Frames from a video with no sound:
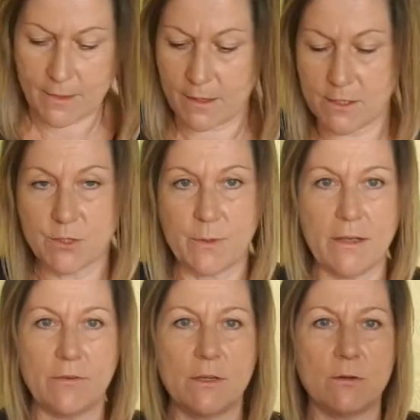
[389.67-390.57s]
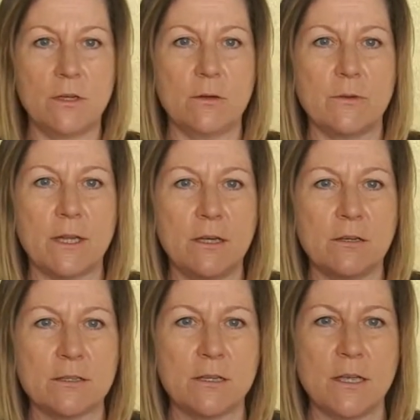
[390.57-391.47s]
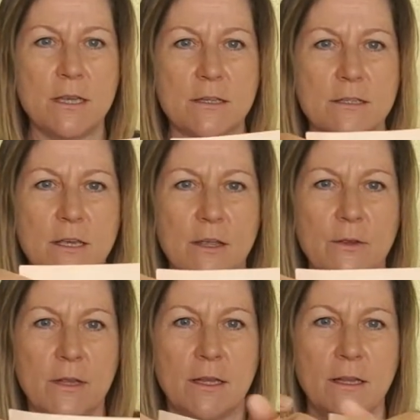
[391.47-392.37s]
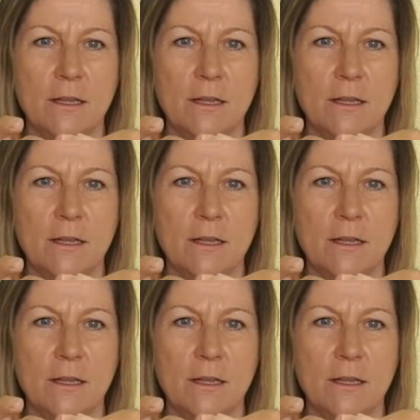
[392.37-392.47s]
Right, should we have a little look what that looks like? So